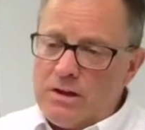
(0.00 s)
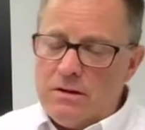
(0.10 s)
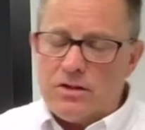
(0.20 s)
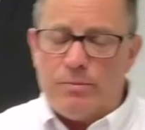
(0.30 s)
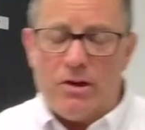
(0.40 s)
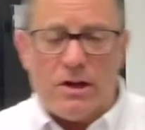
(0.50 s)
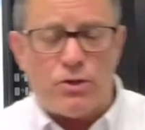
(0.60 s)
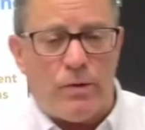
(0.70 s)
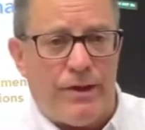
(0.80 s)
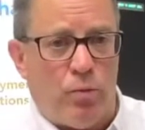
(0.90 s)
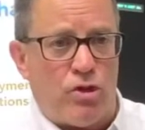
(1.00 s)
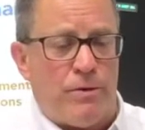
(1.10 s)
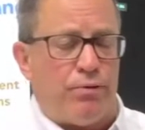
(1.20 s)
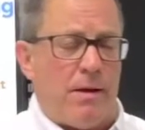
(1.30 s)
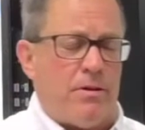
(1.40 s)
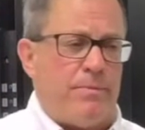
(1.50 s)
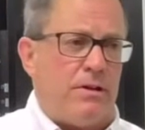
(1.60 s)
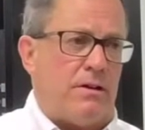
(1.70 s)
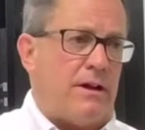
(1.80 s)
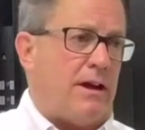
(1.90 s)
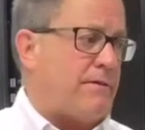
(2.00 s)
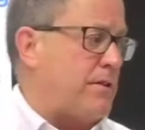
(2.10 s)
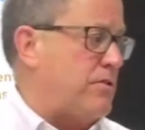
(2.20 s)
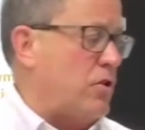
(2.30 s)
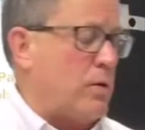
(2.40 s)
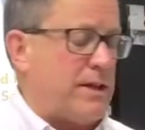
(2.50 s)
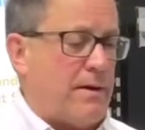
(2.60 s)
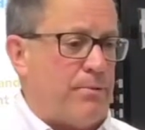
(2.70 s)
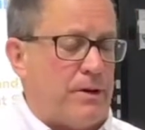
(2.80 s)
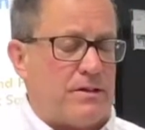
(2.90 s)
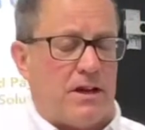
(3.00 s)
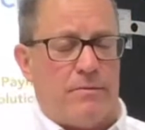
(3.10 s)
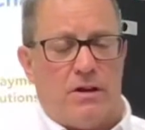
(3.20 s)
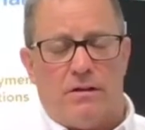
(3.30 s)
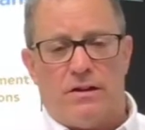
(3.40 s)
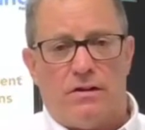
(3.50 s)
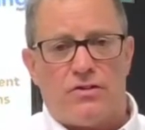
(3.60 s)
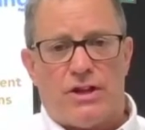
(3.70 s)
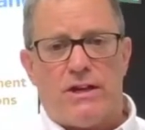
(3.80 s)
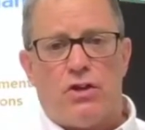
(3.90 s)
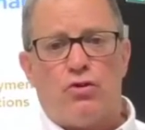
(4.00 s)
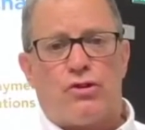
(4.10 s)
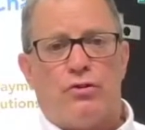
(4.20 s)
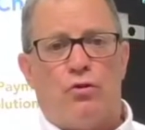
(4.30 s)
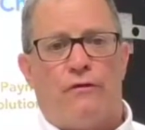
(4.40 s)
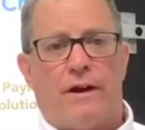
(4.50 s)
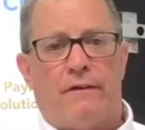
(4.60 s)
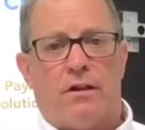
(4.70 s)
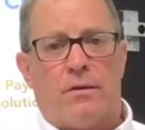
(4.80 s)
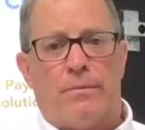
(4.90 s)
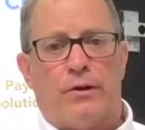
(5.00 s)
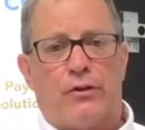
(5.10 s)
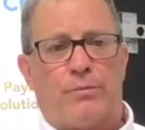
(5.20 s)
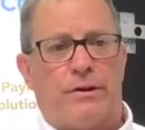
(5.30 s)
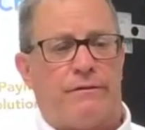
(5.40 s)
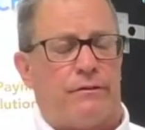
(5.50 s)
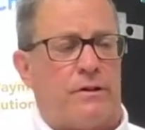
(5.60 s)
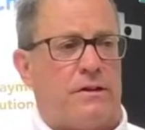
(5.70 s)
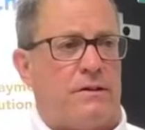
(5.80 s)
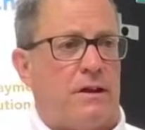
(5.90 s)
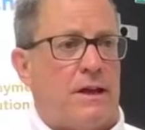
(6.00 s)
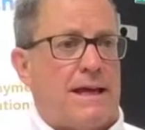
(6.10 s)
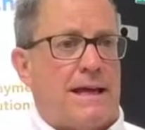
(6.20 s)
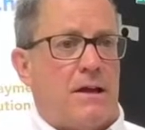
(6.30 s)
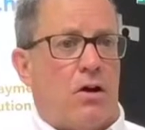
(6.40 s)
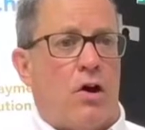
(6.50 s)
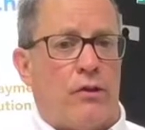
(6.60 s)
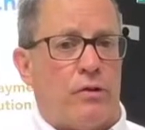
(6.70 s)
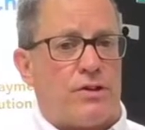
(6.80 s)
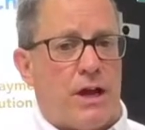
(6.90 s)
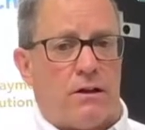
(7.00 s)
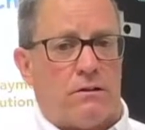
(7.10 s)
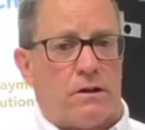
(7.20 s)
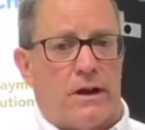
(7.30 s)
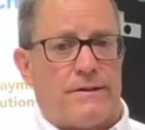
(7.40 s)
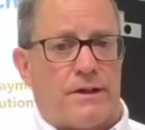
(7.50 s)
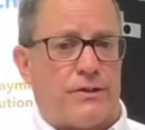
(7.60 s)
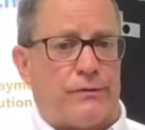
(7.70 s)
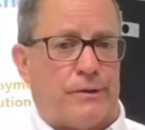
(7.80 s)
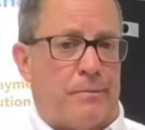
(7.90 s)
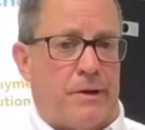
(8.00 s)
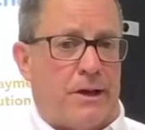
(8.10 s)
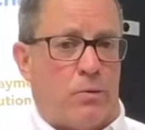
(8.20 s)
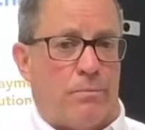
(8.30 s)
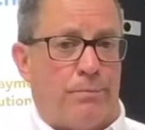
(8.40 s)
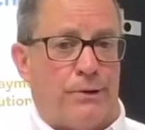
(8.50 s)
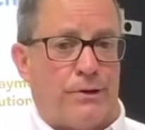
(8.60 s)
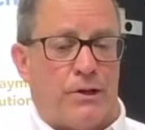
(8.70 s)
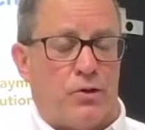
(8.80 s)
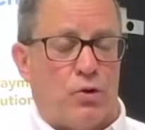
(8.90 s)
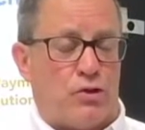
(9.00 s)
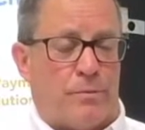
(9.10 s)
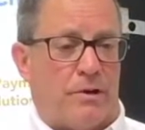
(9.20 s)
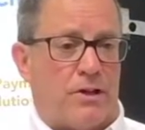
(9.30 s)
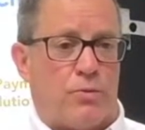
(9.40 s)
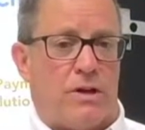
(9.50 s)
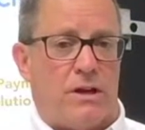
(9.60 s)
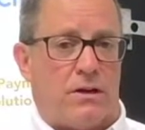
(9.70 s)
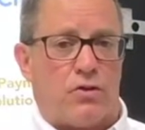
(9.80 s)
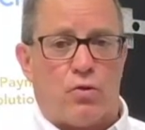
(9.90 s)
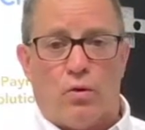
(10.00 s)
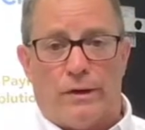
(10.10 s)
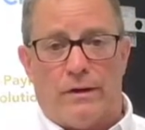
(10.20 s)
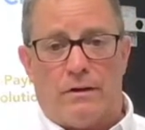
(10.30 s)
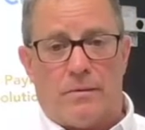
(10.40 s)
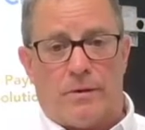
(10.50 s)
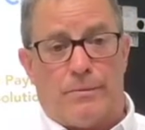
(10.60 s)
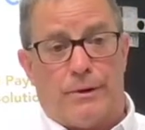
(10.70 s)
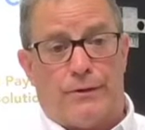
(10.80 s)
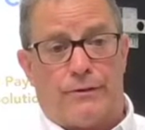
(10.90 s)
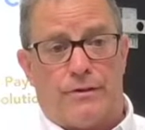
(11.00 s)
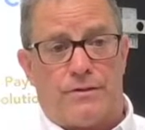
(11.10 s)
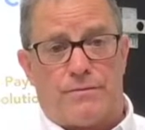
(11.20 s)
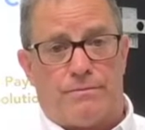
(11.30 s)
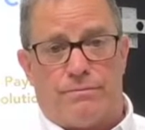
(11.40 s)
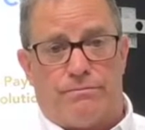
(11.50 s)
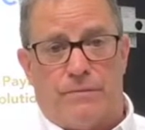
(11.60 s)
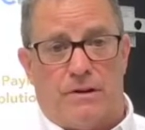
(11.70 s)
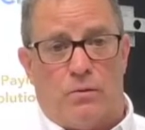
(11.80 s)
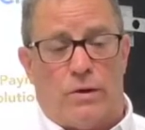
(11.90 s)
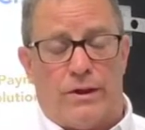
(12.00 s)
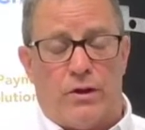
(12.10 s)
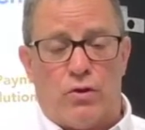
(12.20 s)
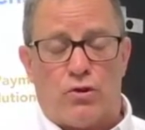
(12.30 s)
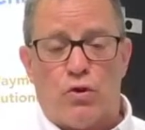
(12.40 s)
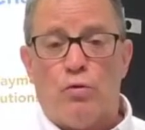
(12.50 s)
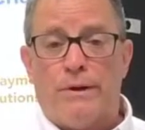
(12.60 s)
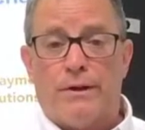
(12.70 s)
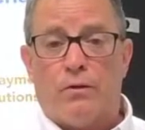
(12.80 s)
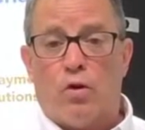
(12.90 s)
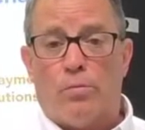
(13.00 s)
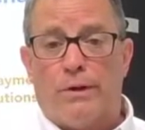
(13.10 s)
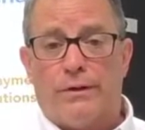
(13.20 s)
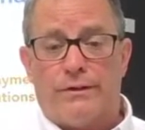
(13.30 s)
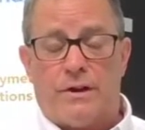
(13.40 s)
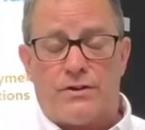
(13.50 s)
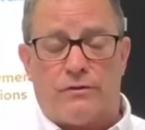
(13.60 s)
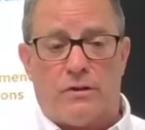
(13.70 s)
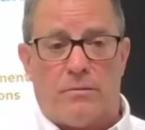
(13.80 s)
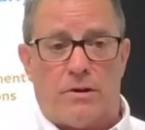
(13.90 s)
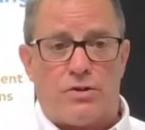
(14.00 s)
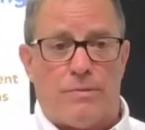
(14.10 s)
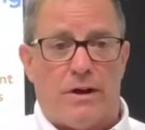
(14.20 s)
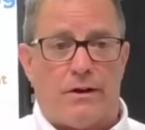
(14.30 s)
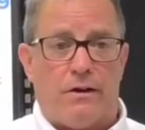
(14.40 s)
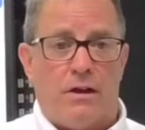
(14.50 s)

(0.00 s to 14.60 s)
To be honest with you, what you're probably going to have to do at that point in time, you say you're using new $5 bills, but it really, on the recycler, it doesn't really matter what bill you're using because we can't control the incoming bills. It's whether you use a new bill, old bill, it doesn't really much matter.